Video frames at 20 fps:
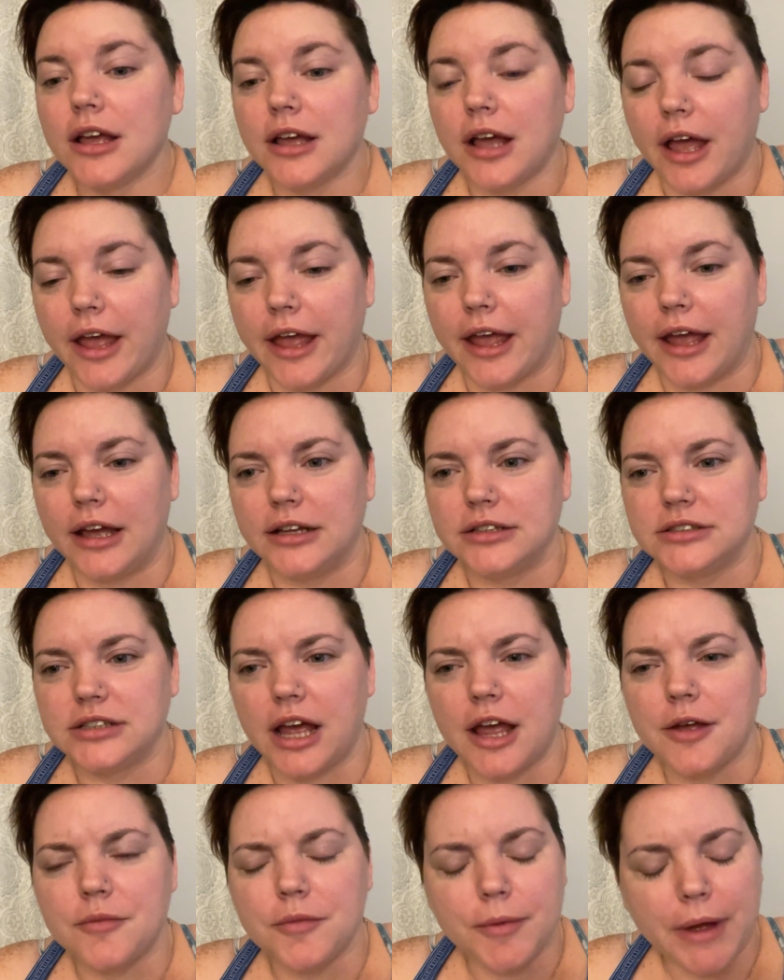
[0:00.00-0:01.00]
And
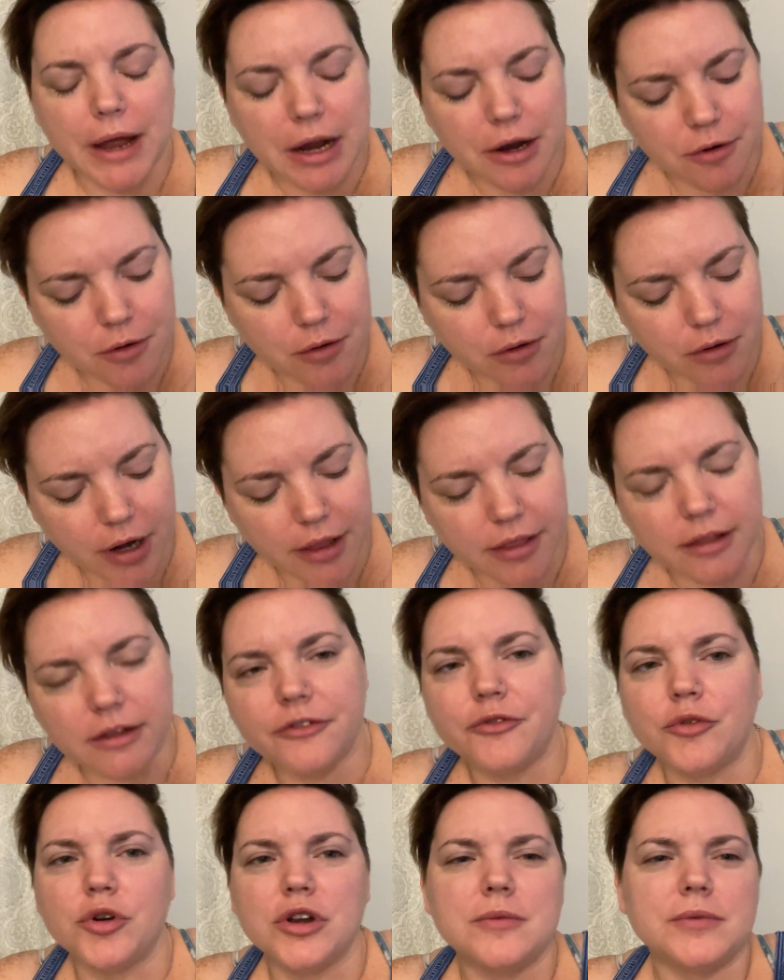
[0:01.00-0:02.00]
I'm about, I think,
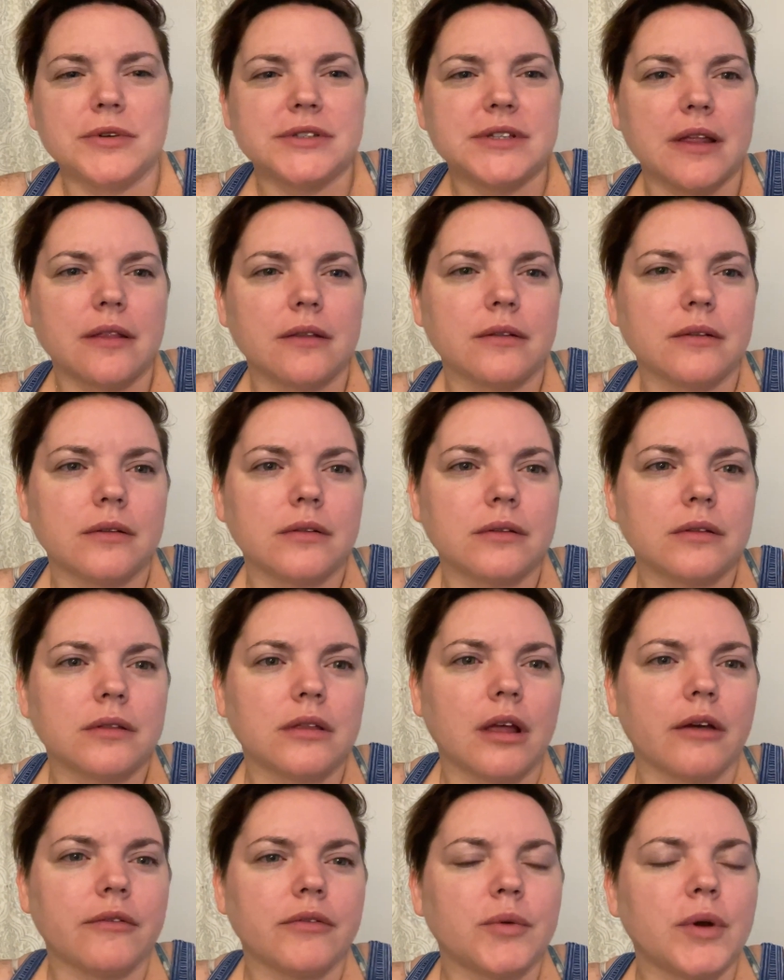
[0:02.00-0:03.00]
40%
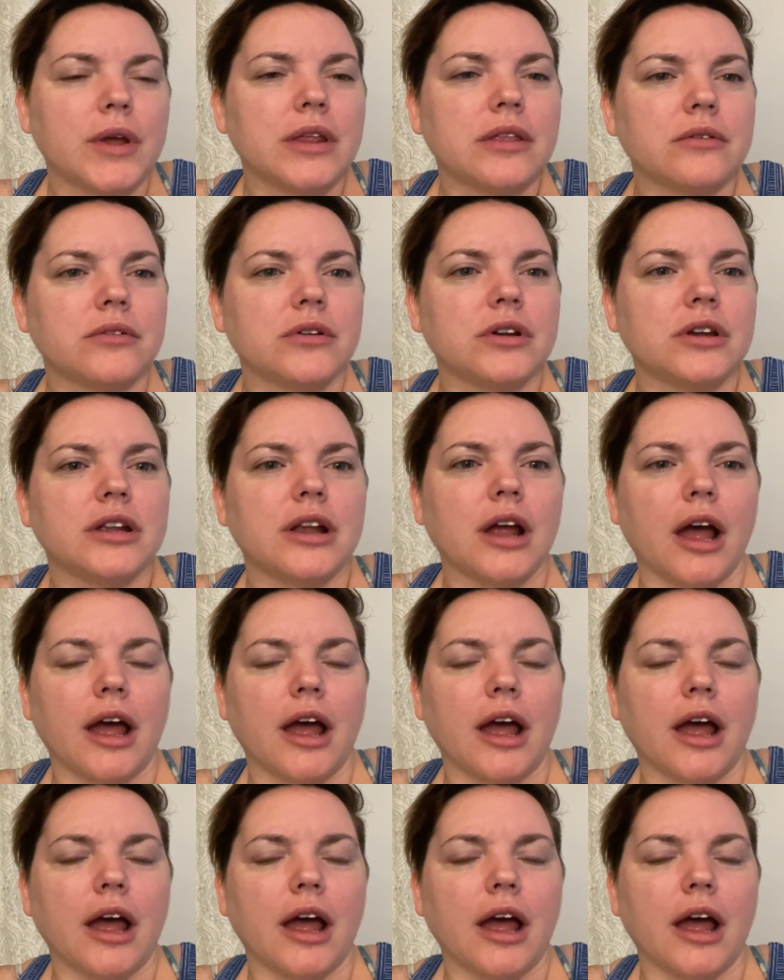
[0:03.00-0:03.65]
of the way through it.